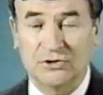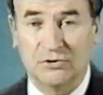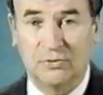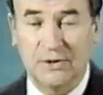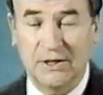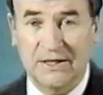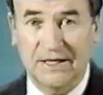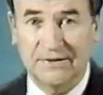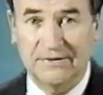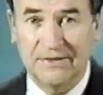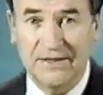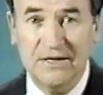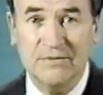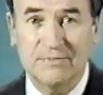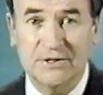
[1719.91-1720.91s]
You want to get
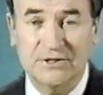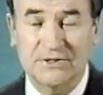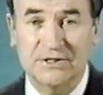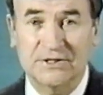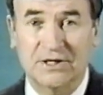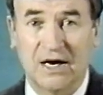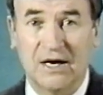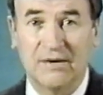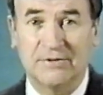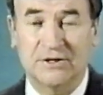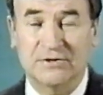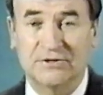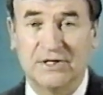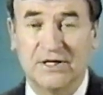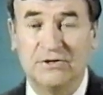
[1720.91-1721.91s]
their business card
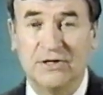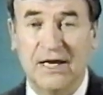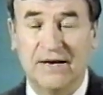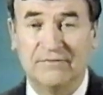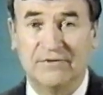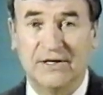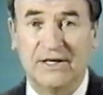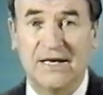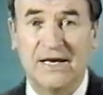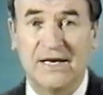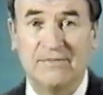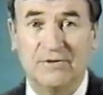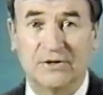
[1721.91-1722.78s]
because then you'll have the name